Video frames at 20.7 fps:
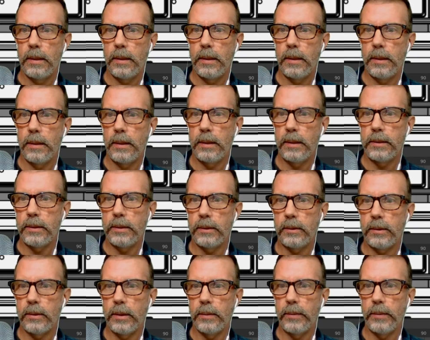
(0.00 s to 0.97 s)
this is
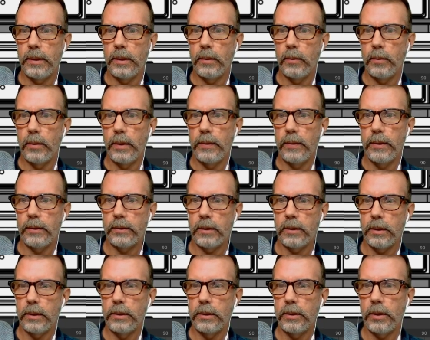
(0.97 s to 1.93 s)
going to be the one that's
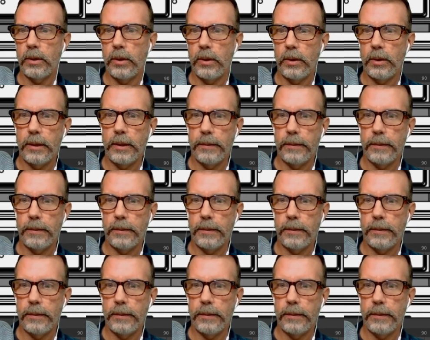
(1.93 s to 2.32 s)
going to turn it.